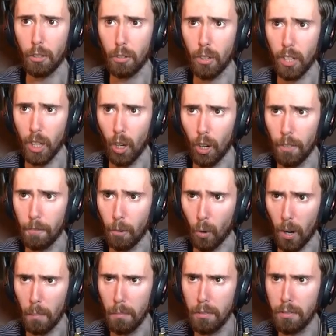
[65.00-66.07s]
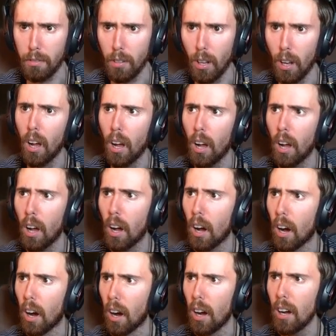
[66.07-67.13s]
are the old forums?
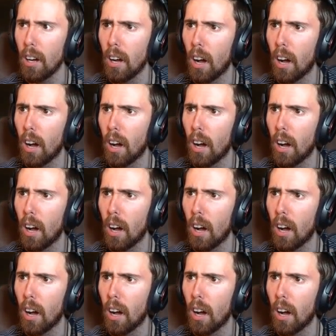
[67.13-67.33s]
Huh?